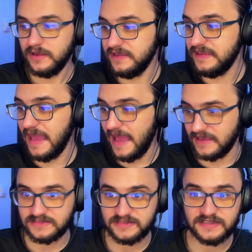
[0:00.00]

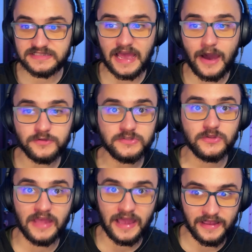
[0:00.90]
Yes, it's out
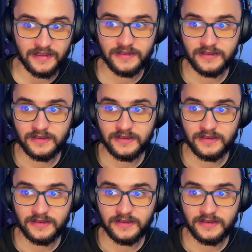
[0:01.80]
today.